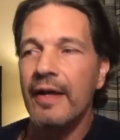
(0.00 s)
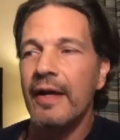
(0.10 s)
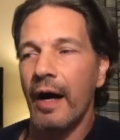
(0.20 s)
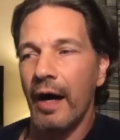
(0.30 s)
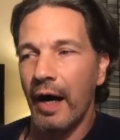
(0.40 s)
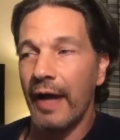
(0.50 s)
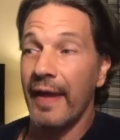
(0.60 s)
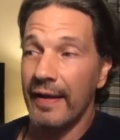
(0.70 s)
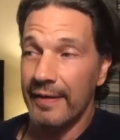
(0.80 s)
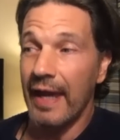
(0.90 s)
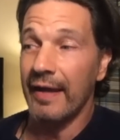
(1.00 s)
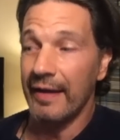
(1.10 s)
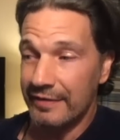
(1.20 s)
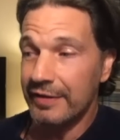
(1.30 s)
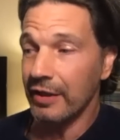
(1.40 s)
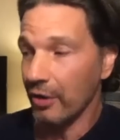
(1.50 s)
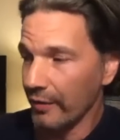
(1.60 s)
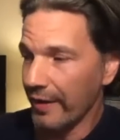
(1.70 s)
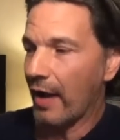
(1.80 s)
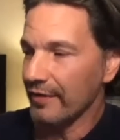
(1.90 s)
And to go
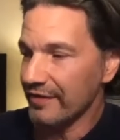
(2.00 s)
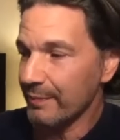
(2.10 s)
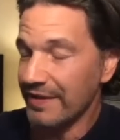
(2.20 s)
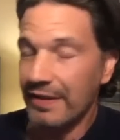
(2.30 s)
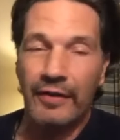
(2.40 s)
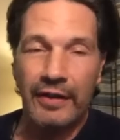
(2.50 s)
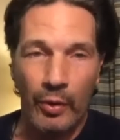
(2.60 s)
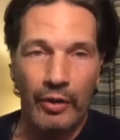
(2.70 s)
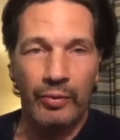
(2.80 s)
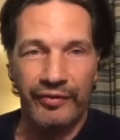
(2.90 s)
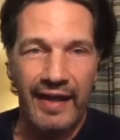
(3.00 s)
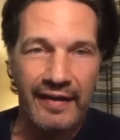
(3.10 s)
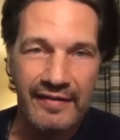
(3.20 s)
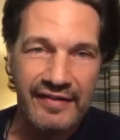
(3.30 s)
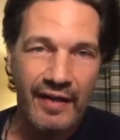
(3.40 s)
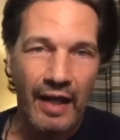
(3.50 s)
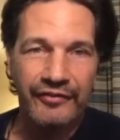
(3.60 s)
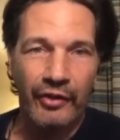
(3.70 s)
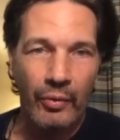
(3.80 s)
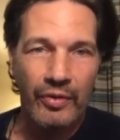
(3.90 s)
down and specifically work with Dan and
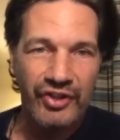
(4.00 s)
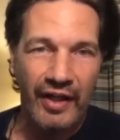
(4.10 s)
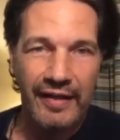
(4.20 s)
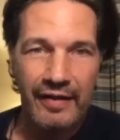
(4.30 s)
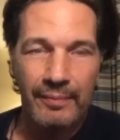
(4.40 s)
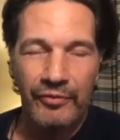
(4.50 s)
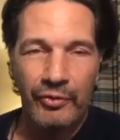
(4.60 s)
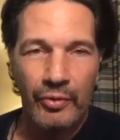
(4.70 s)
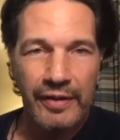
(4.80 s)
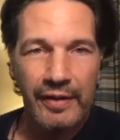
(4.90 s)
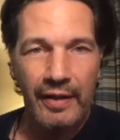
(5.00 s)
Asanto, which I ended up doing